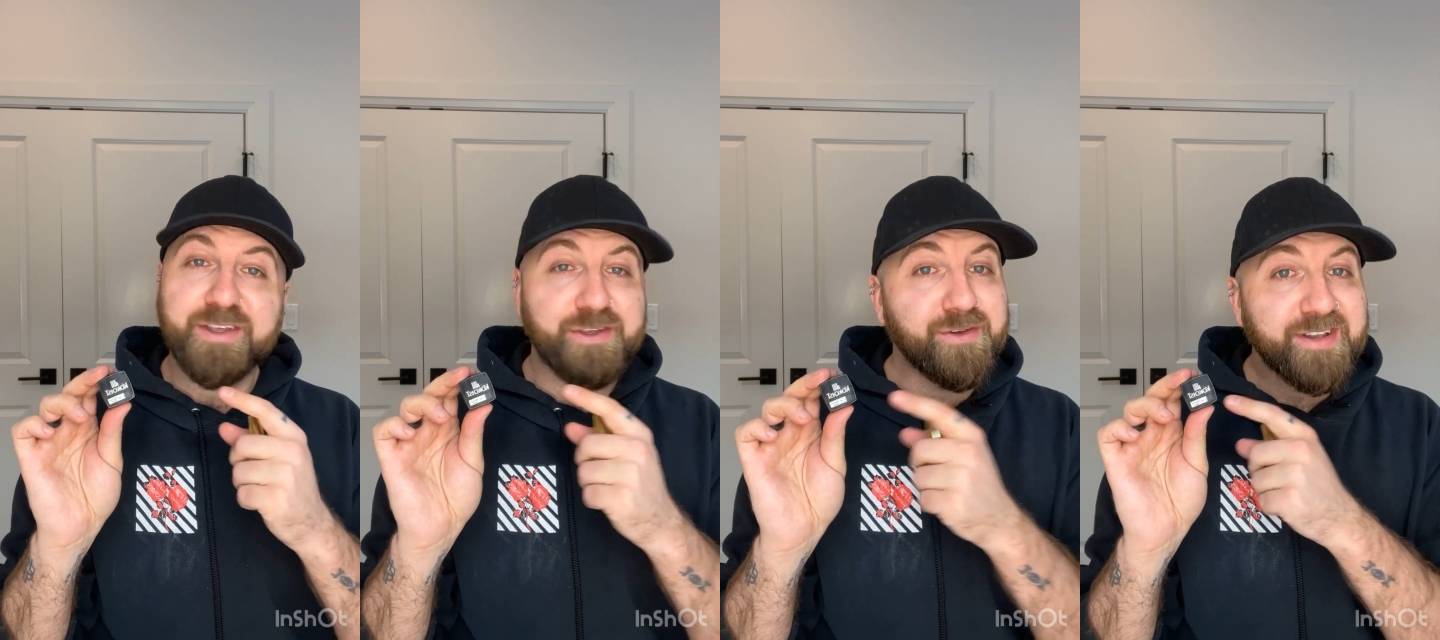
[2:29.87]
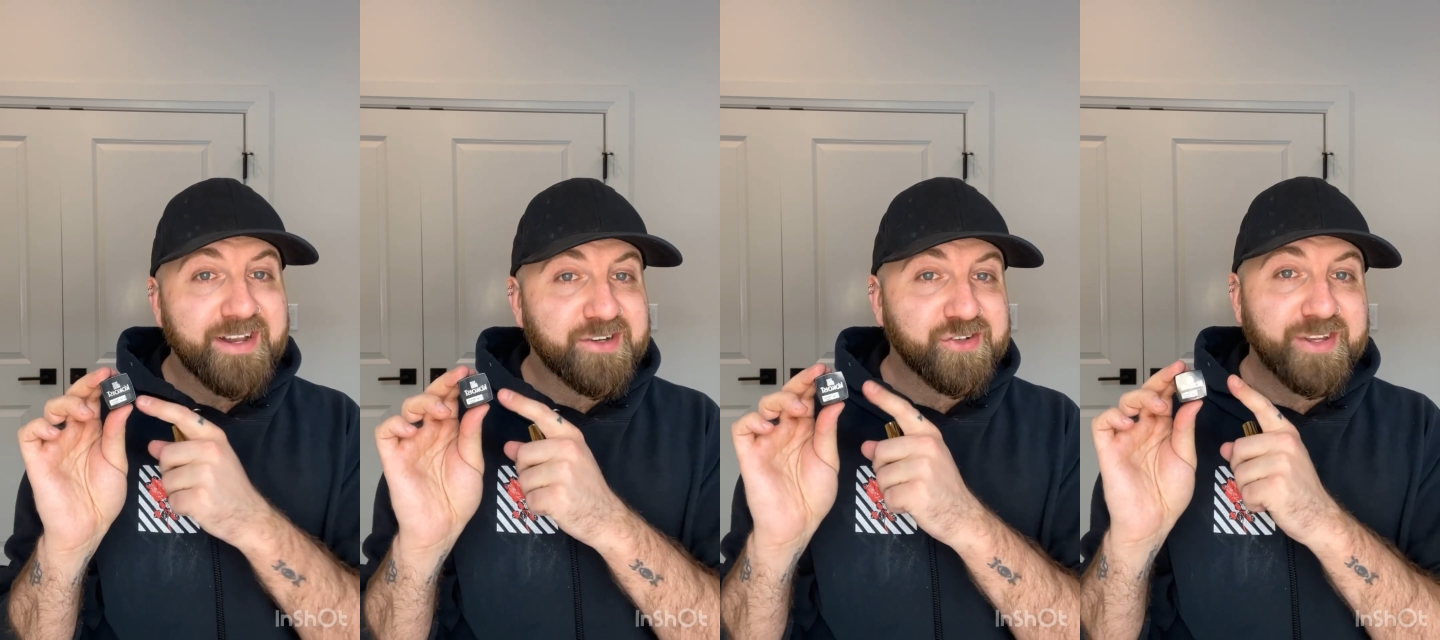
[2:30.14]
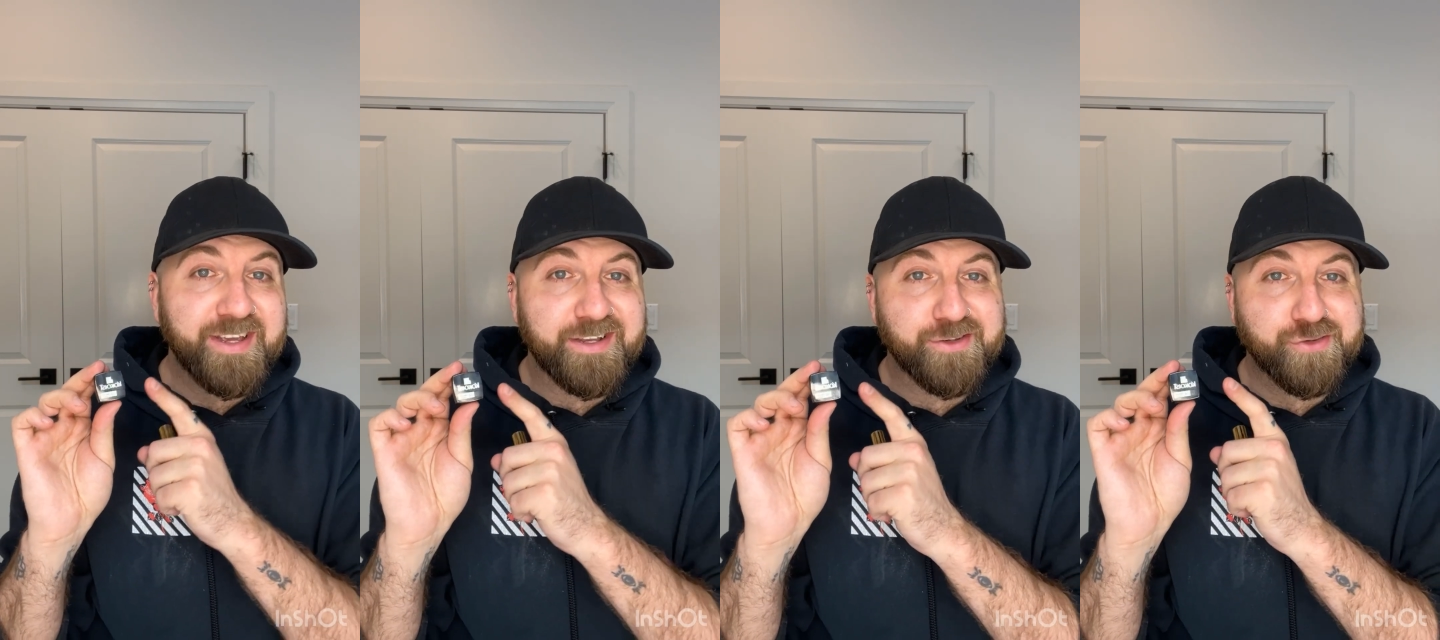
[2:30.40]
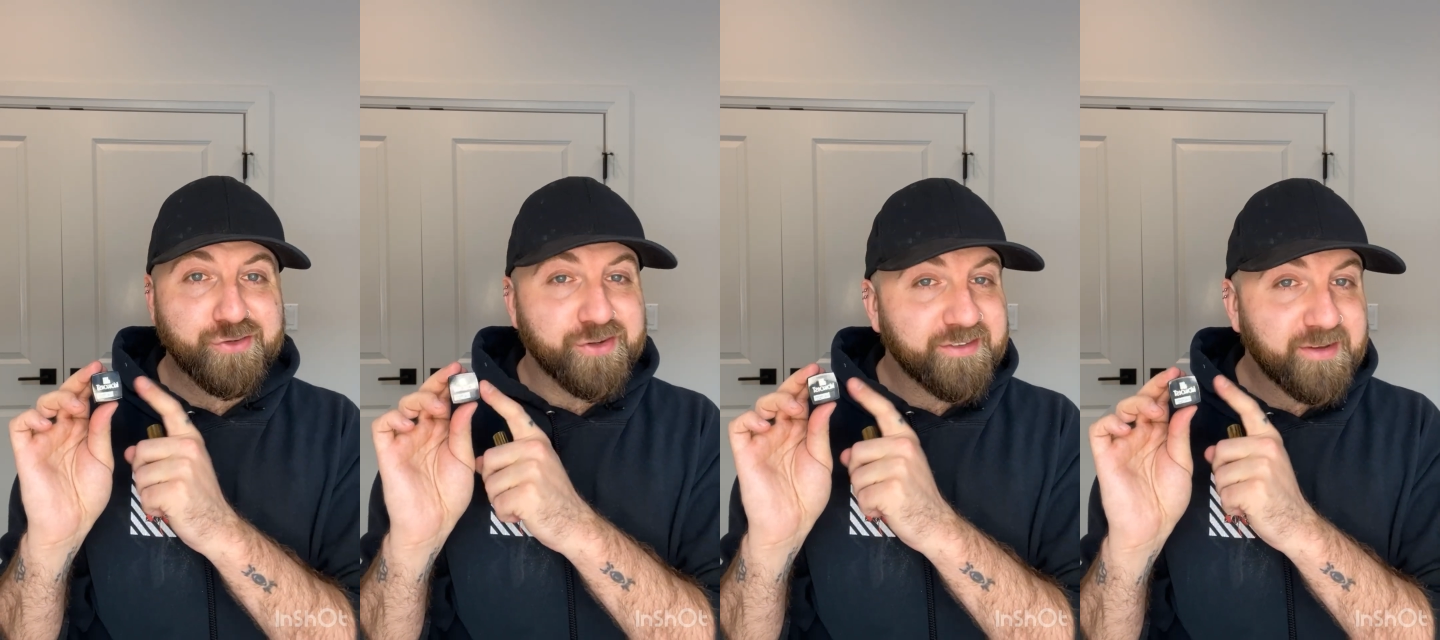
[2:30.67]
you can actually
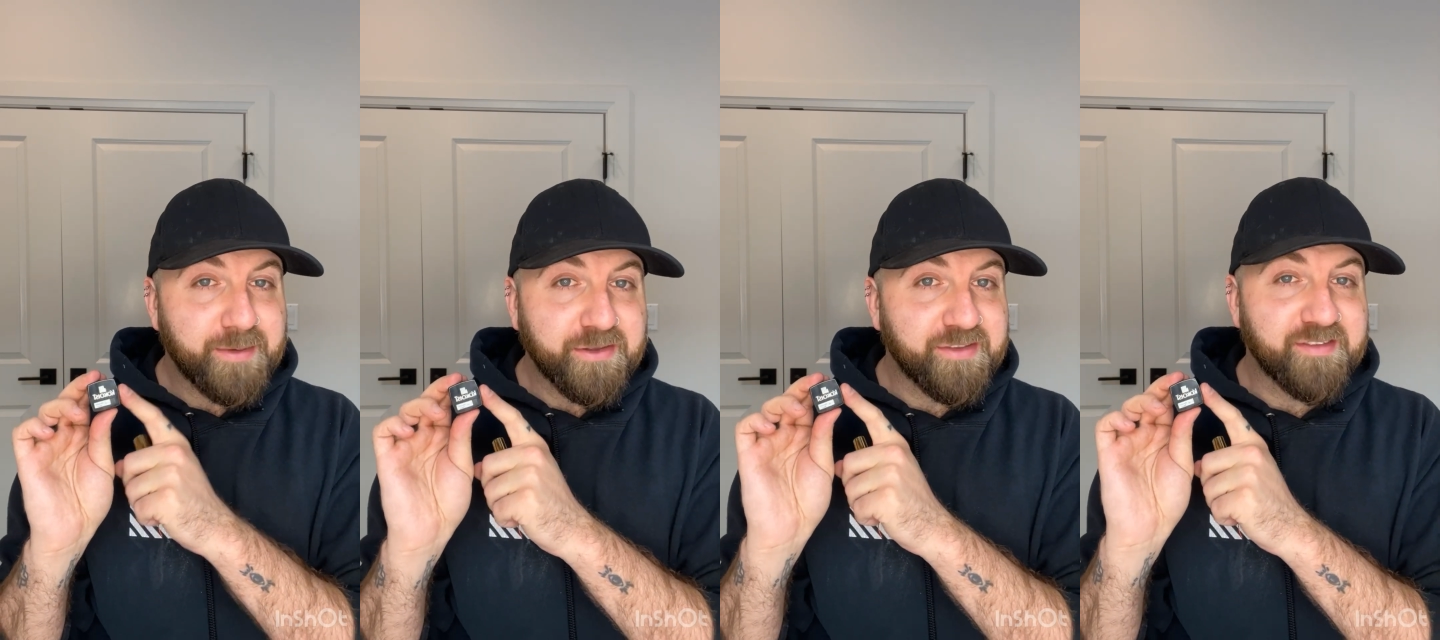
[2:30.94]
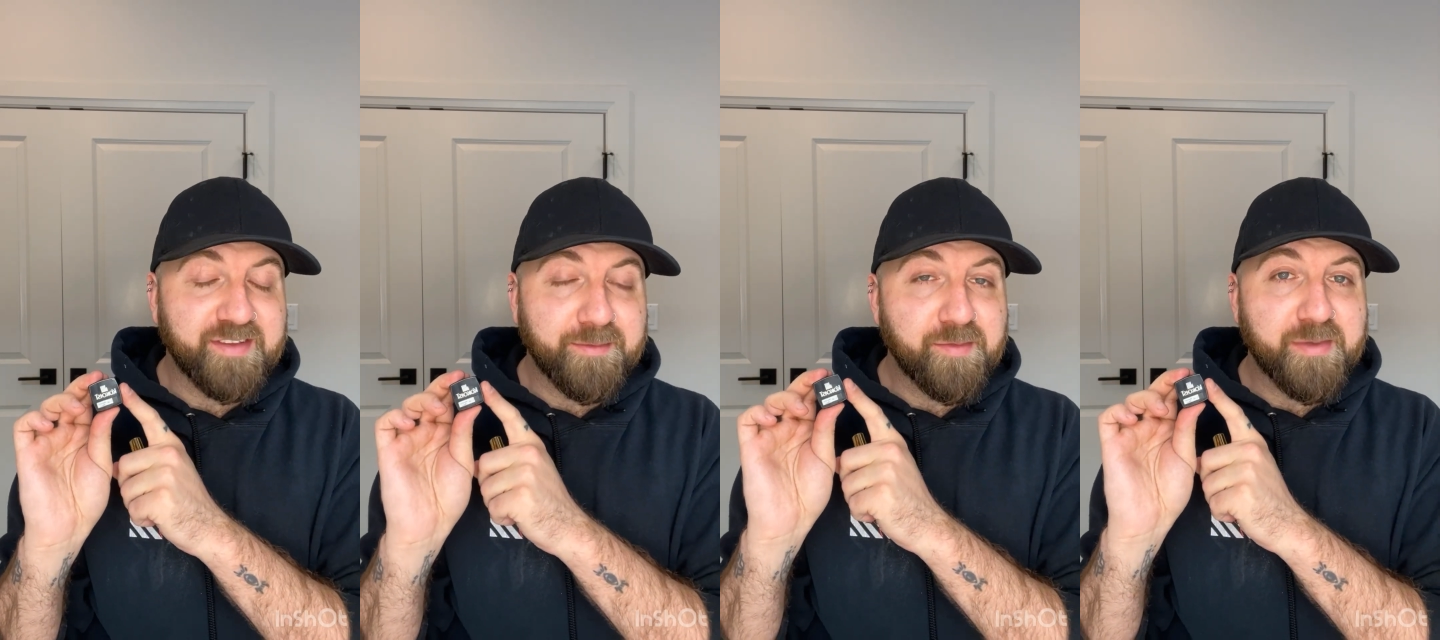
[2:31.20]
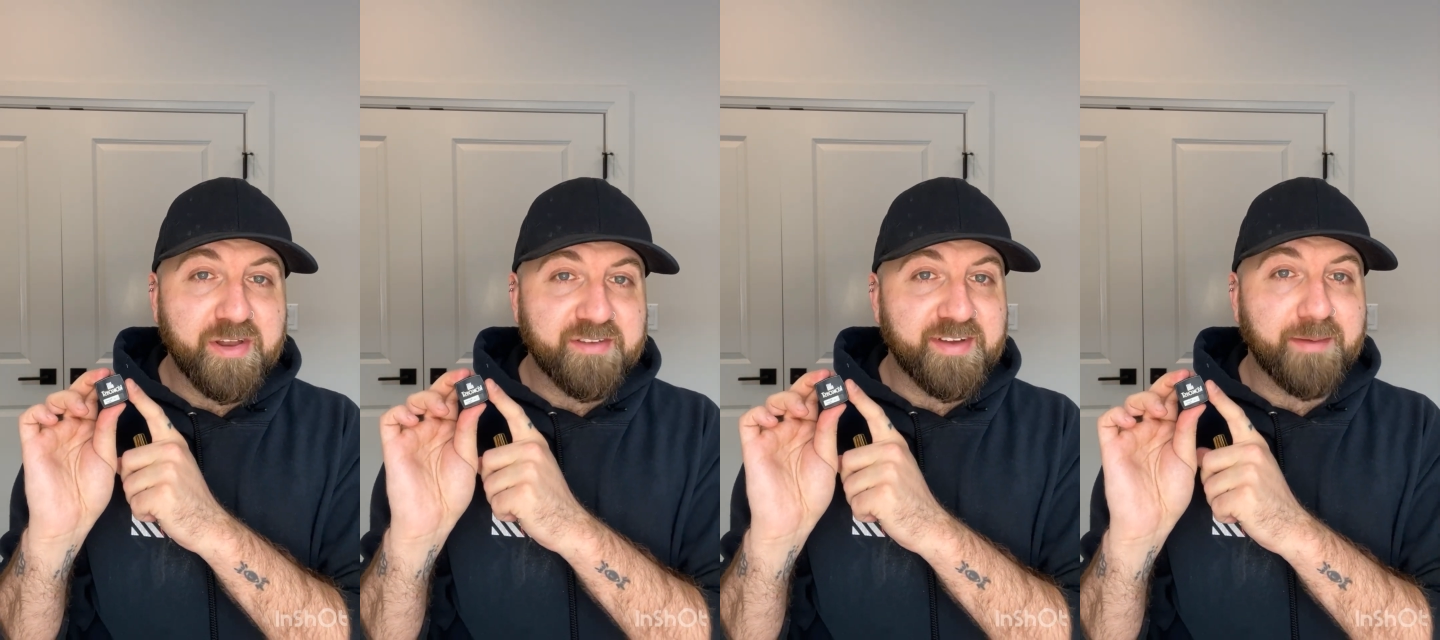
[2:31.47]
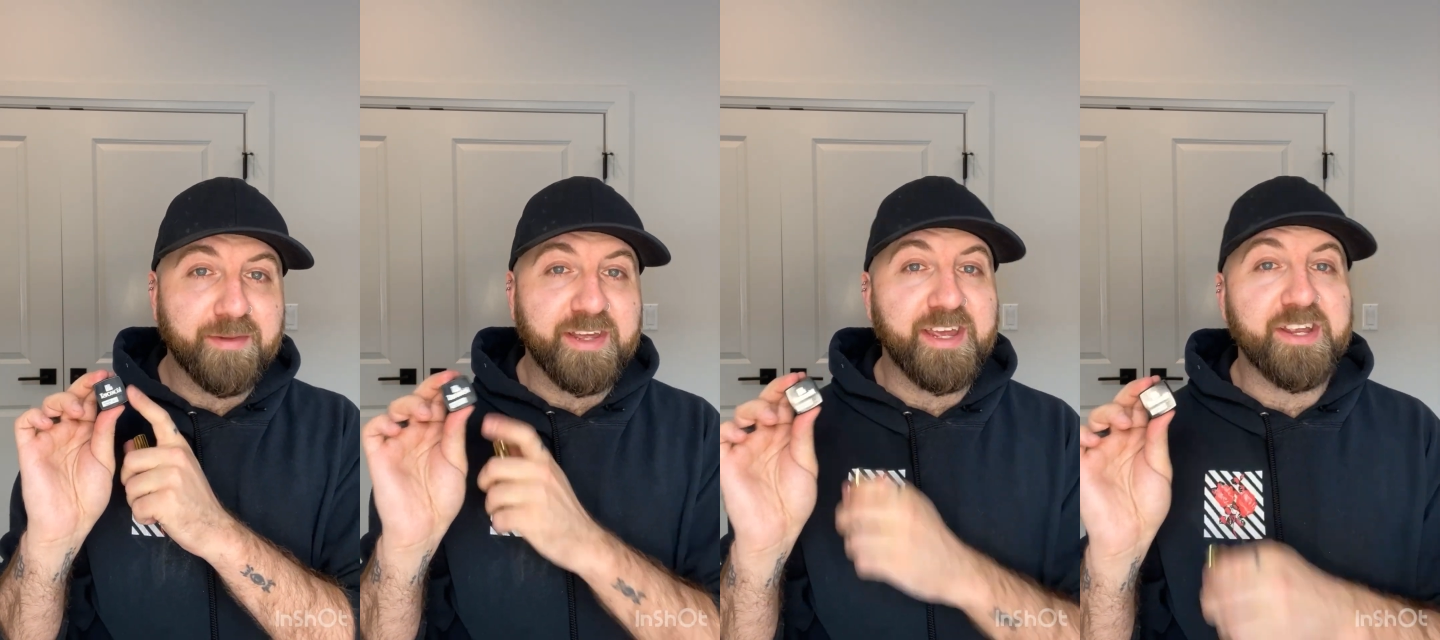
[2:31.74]
get just about the same amount of
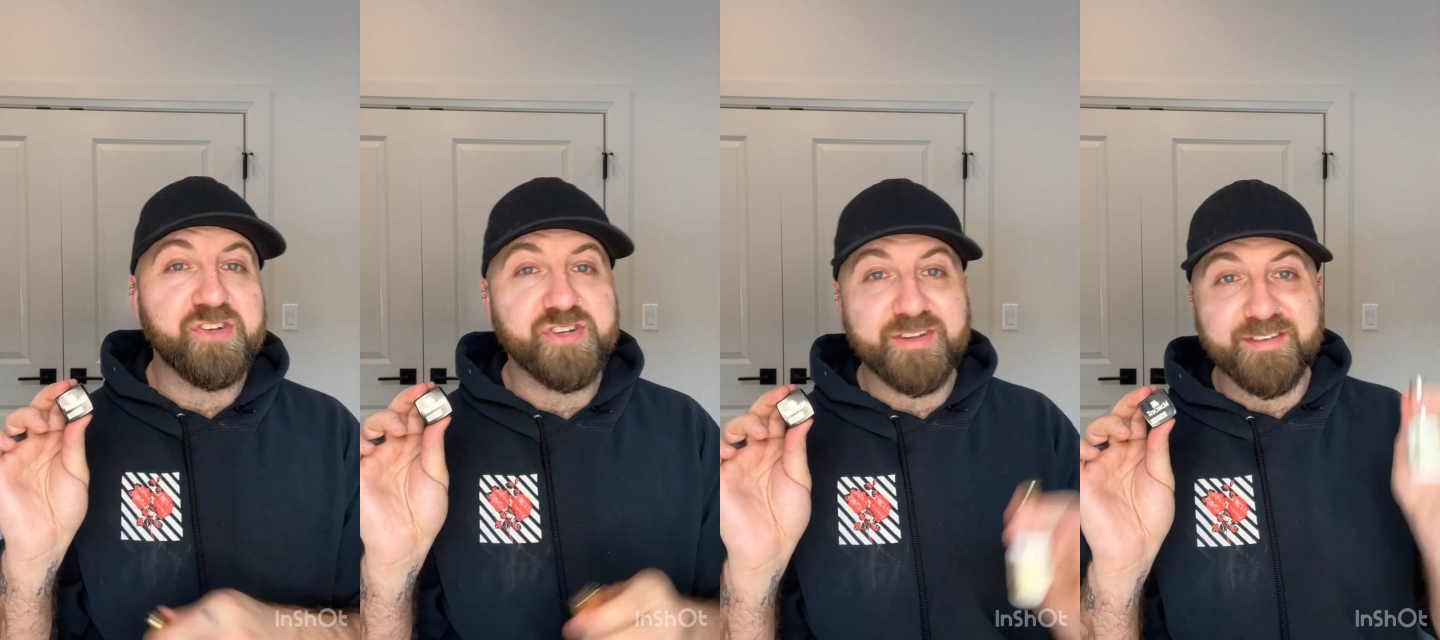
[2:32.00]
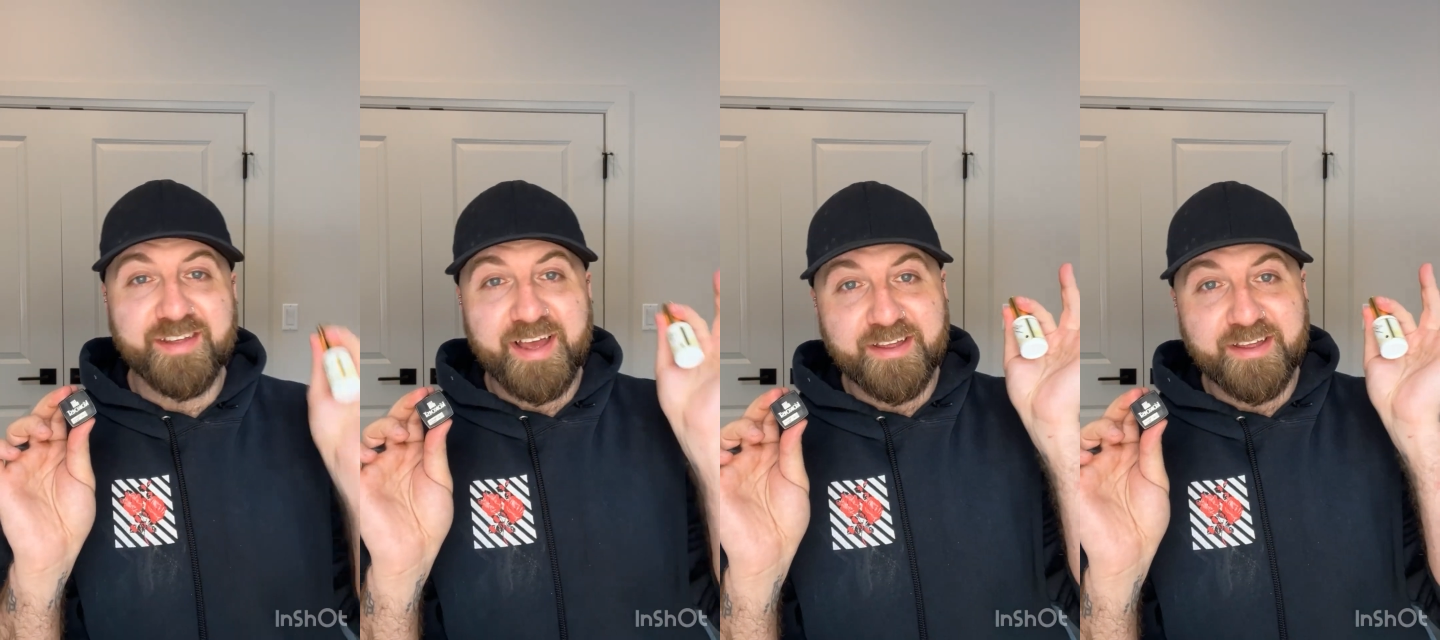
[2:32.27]
applications